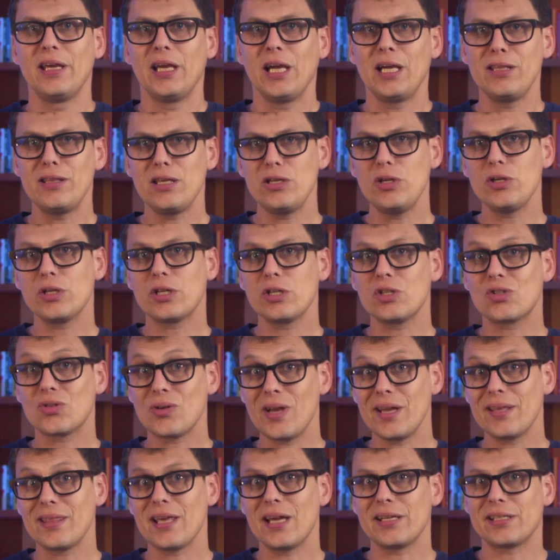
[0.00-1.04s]
and then you can
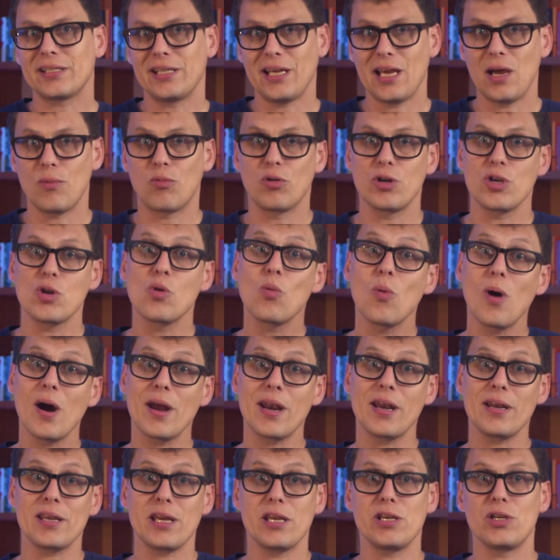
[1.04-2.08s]
drag that tab where you
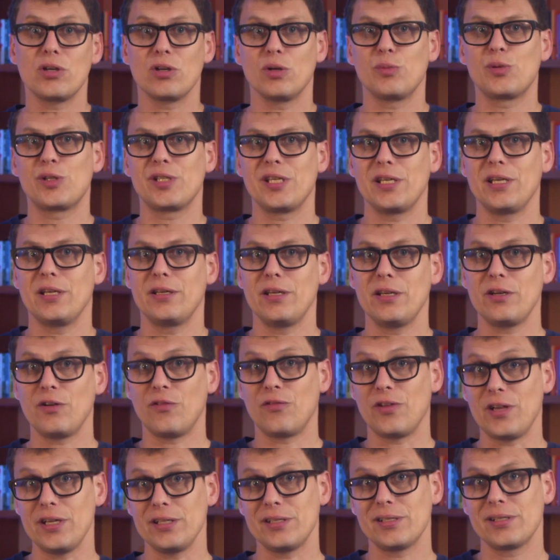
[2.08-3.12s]
want it in your Obsidian
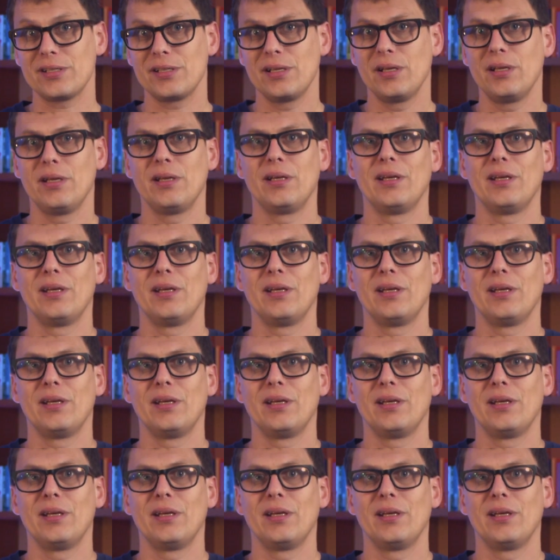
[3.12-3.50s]
interface.